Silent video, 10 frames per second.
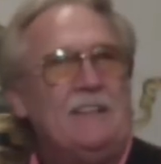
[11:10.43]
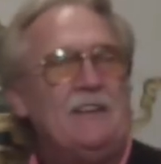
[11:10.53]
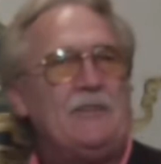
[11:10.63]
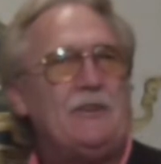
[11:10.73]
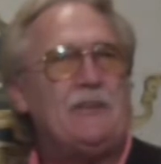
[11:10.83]

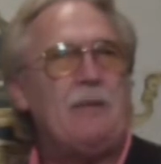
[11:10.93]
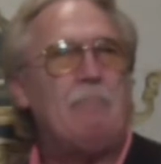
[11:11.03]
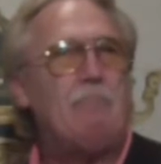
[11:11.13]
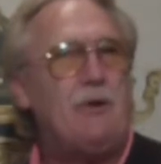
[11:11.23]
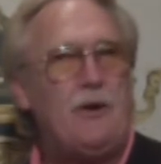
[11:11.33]
This is a
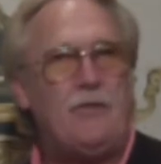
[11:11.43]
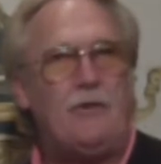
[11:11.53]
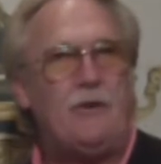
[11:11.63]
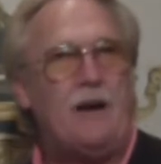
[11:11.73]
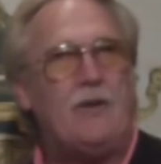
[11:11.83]

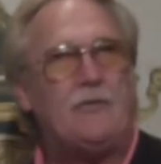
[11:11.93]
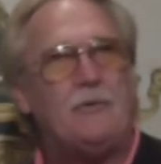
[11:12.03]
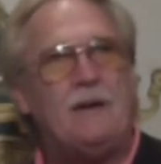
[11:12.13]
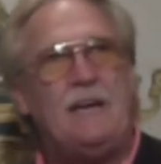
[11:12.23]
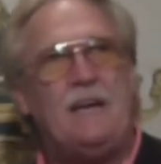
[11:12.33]
beautiful golf swing.